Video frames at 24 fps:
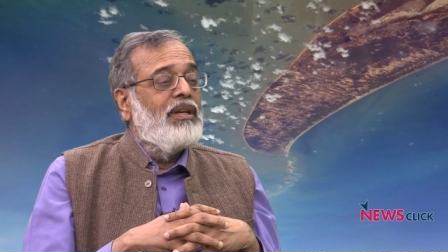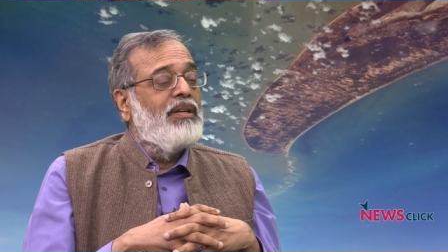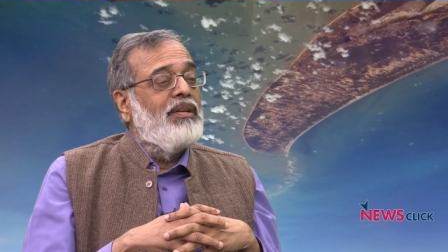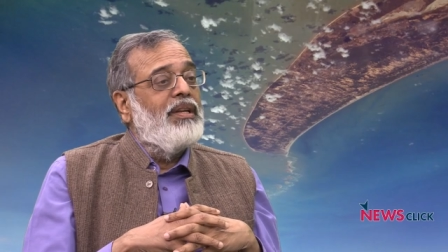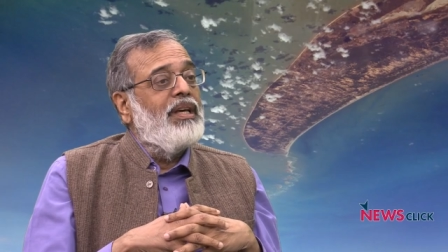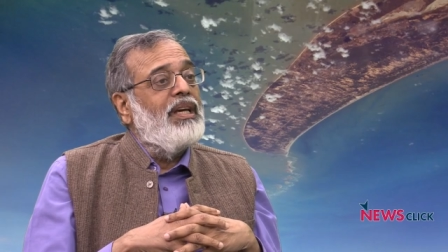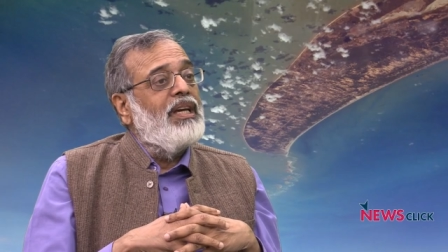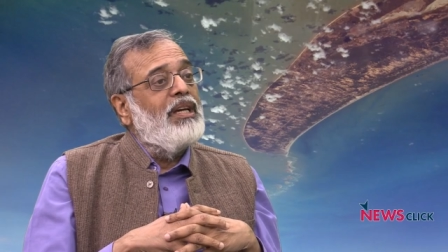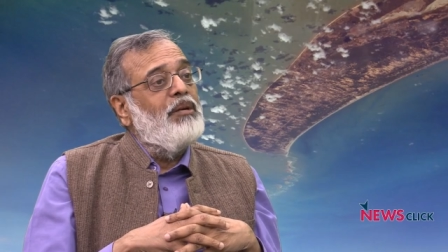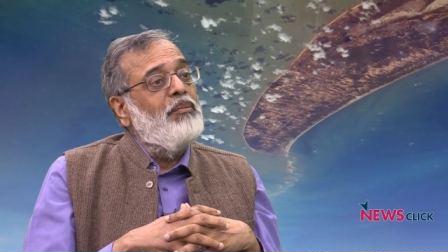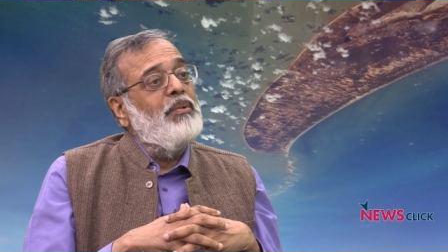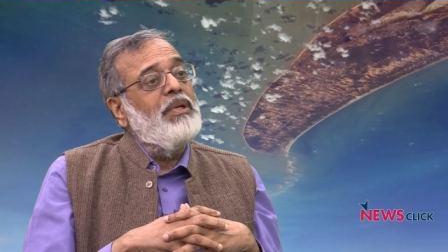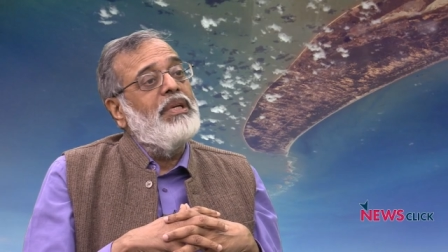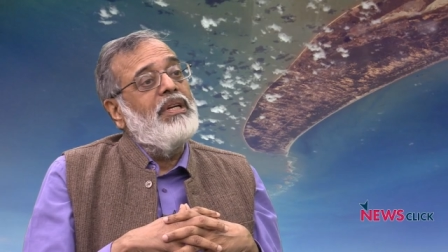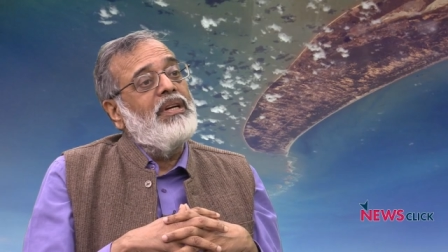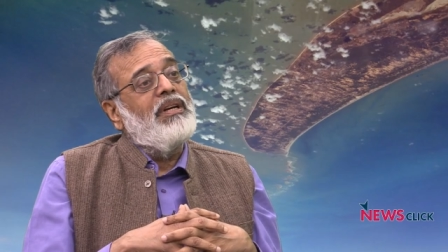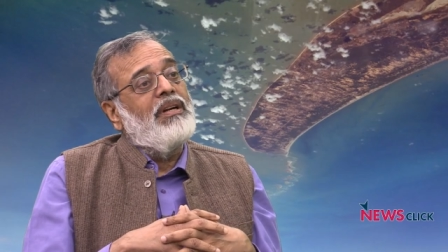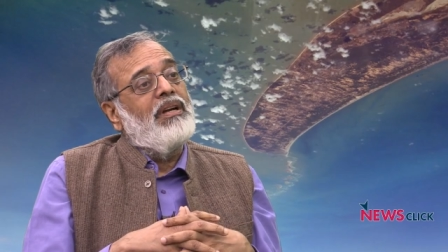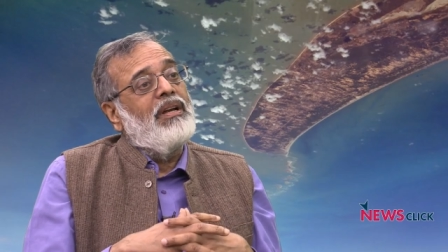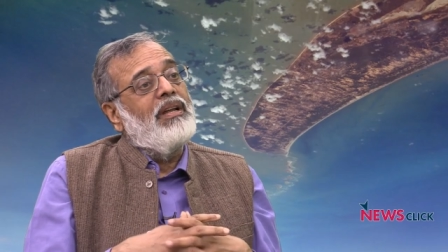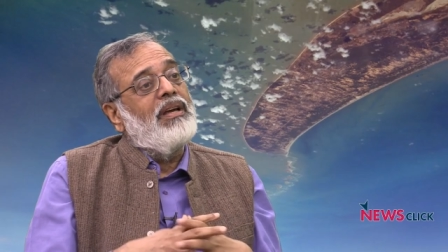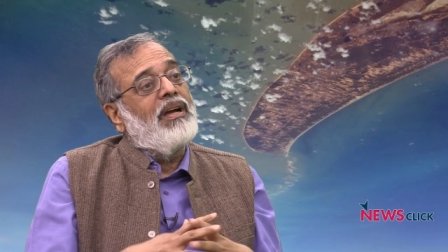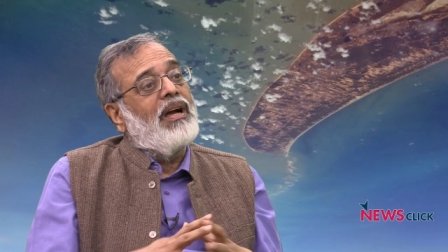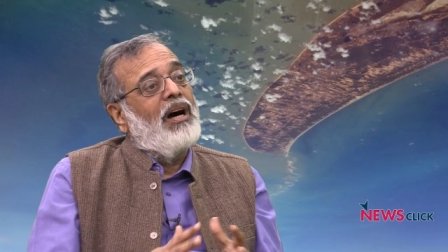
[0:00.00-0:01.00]
they
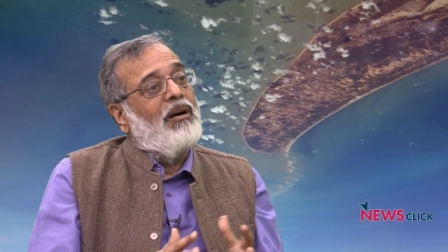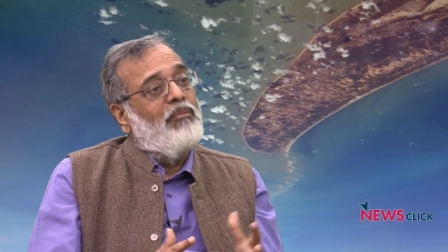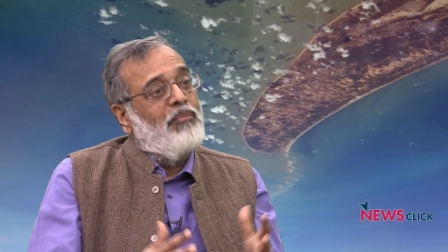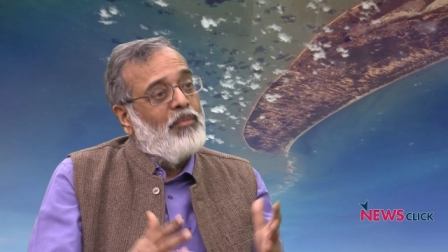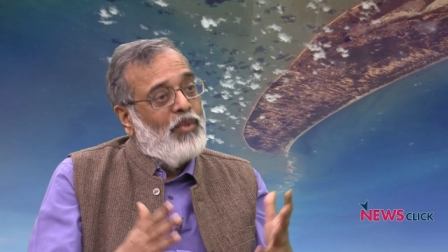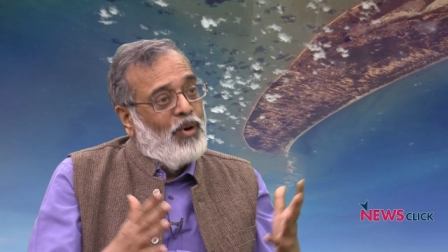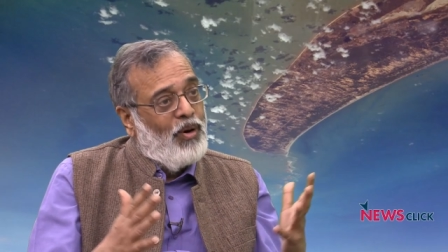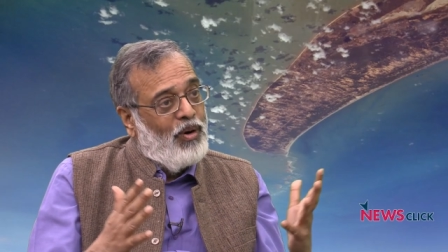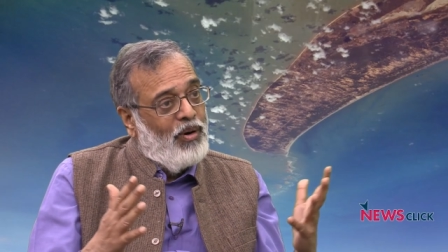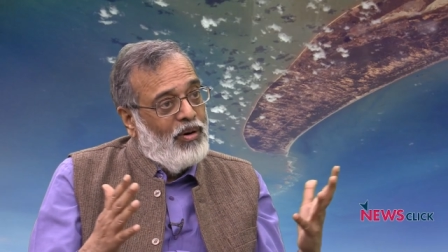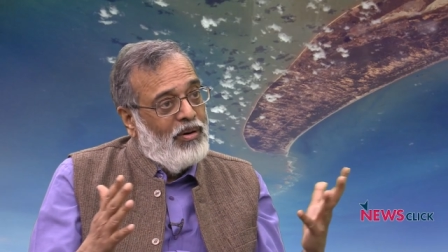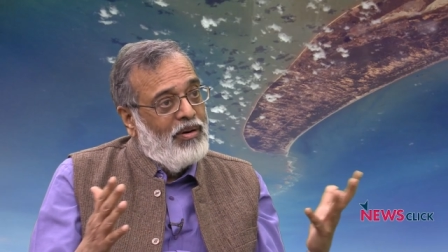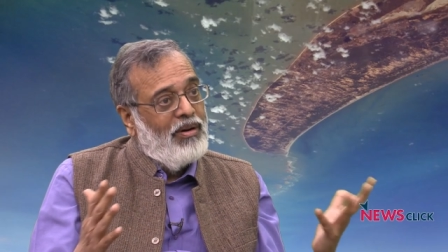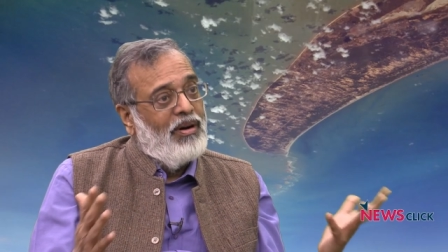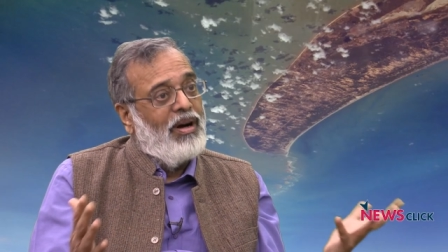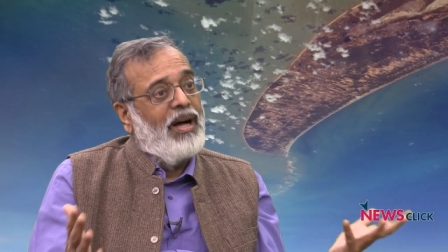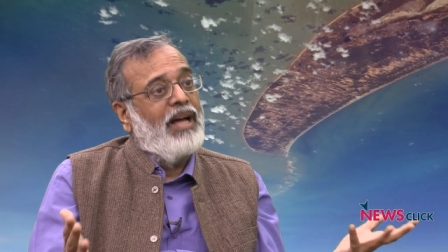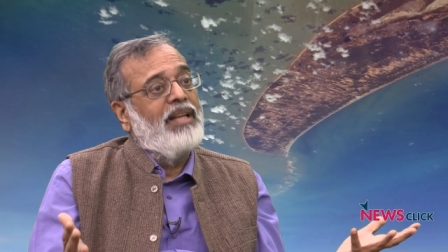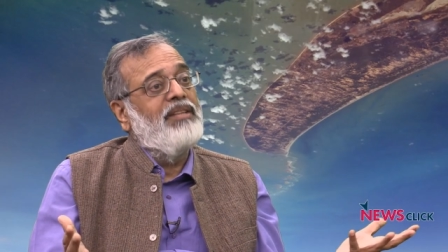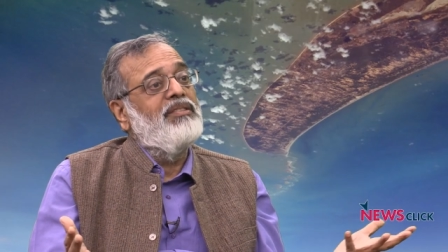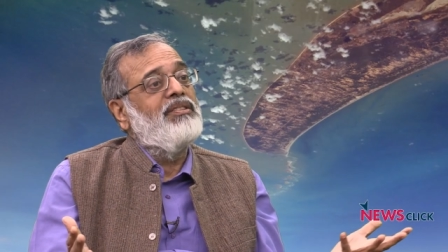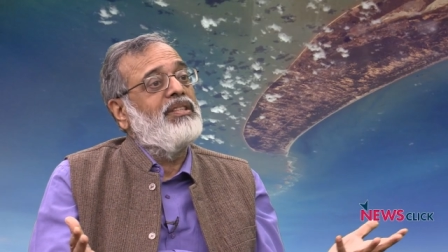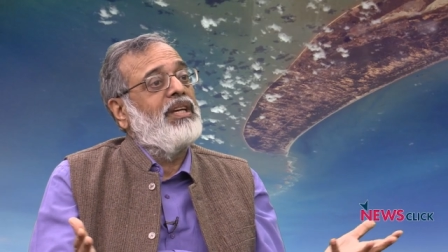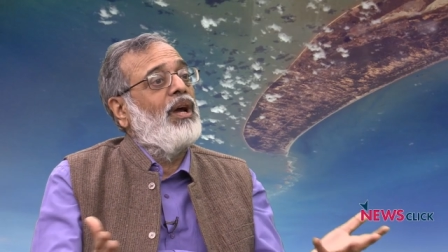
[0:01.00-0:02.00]
immediately come
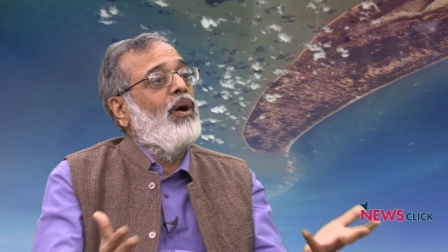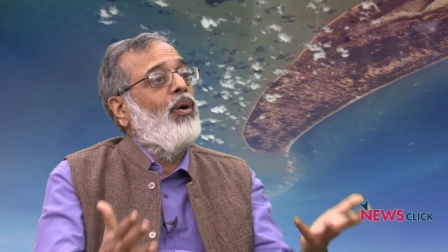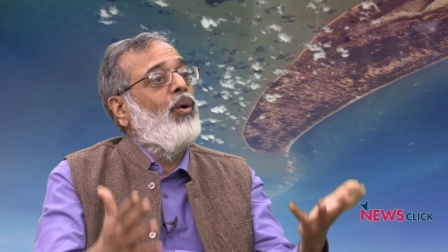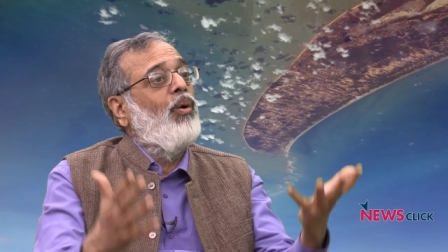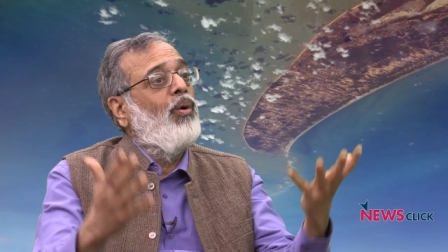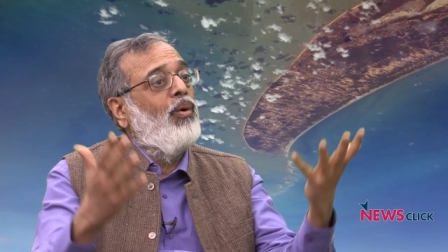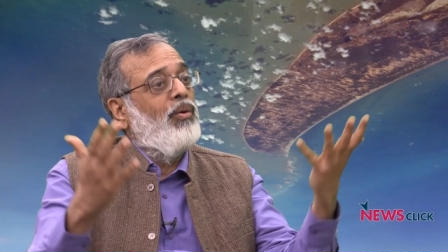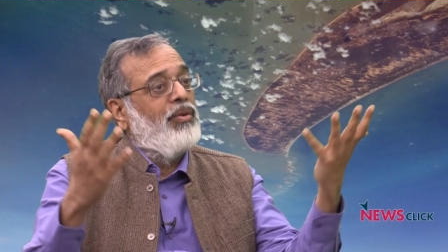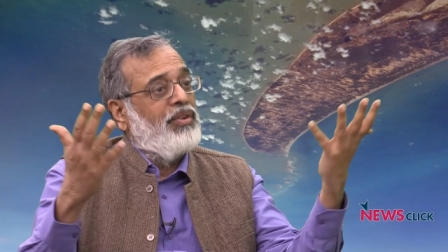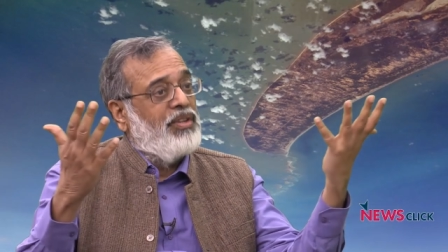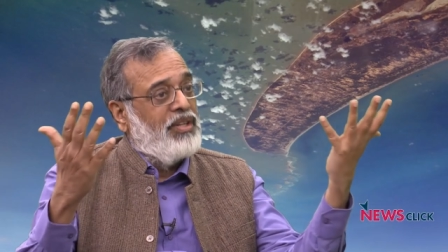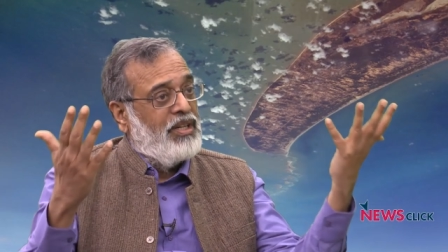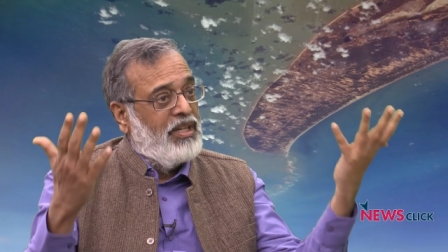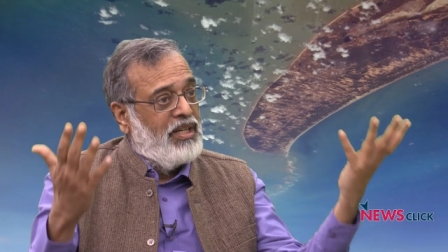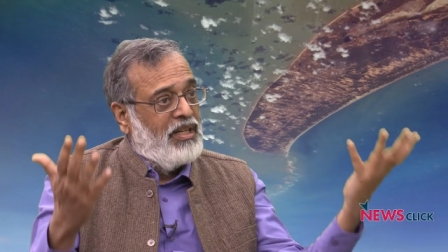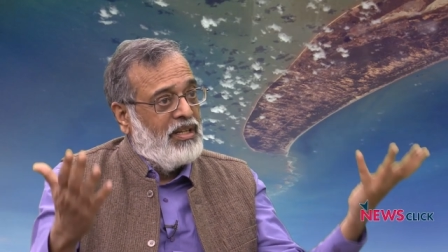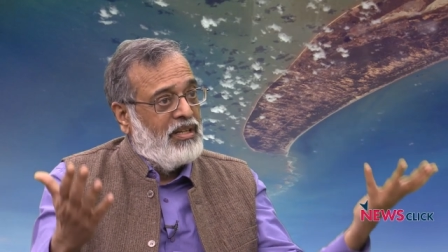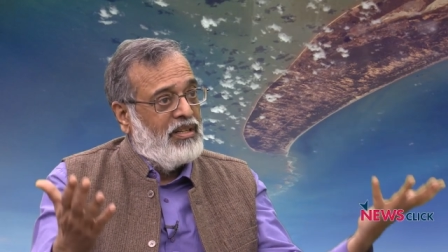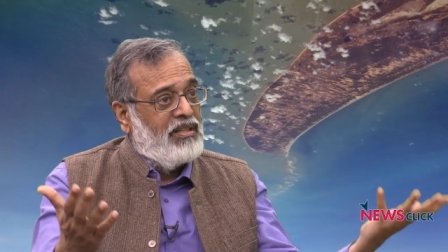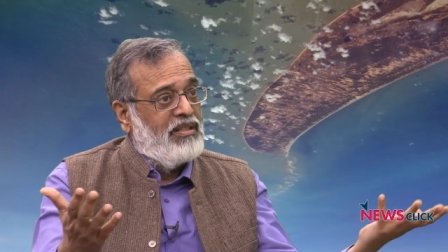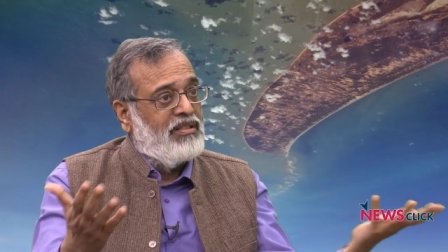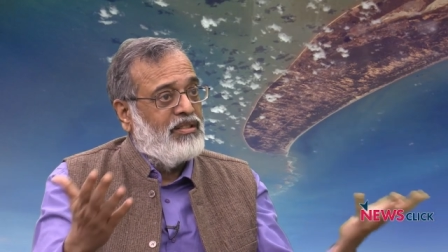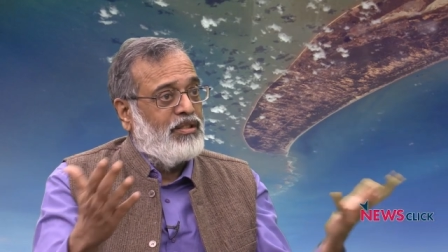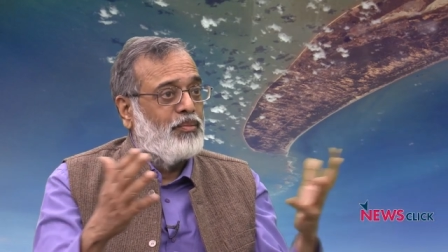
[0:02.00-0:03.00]
and say, oh, here
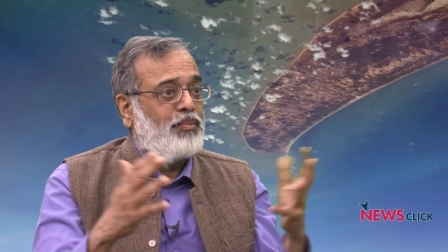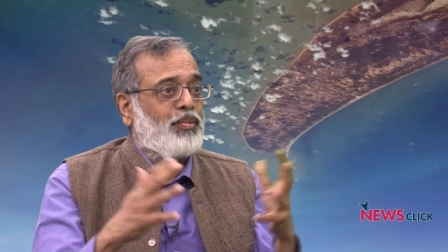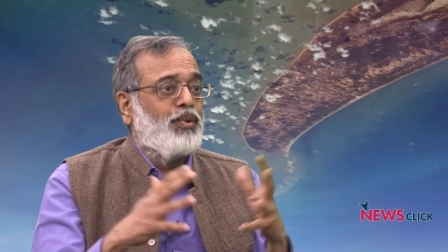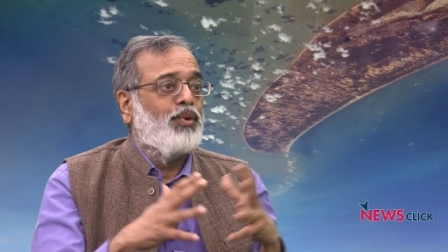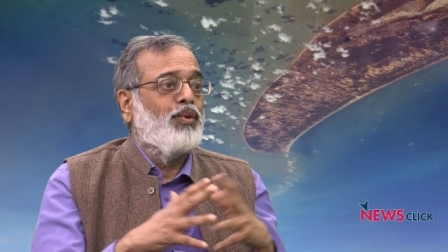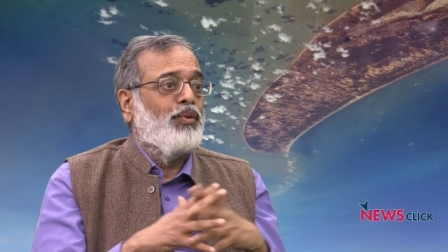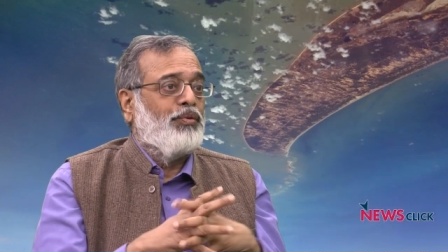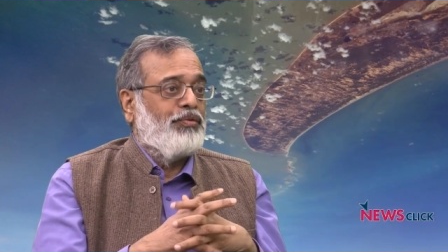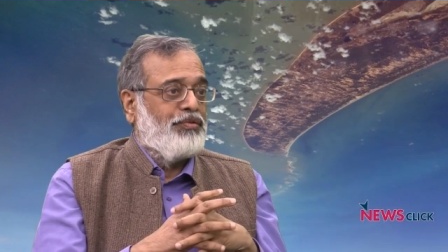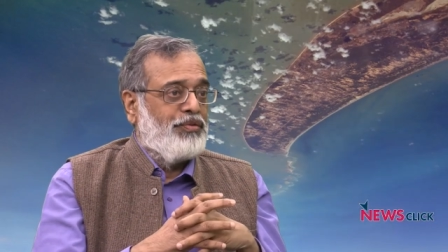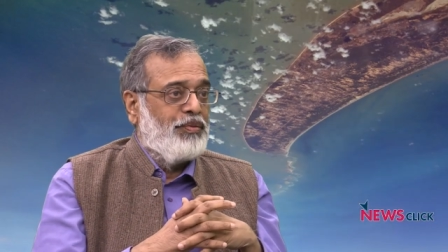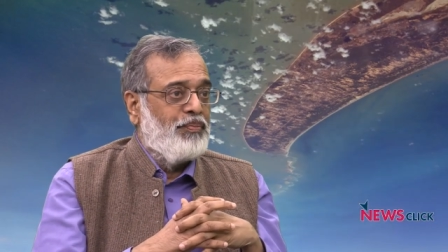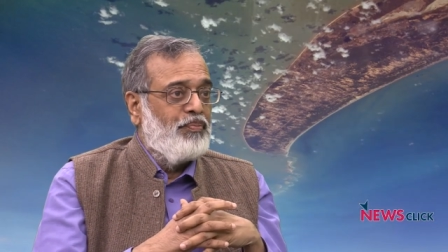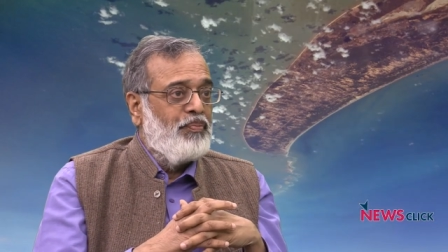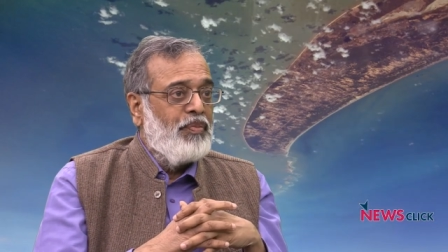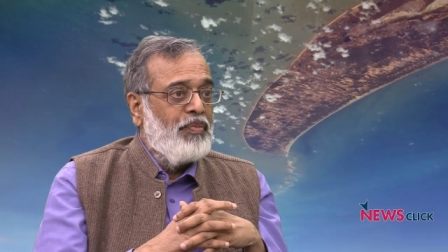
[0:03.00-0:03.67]
is the proof.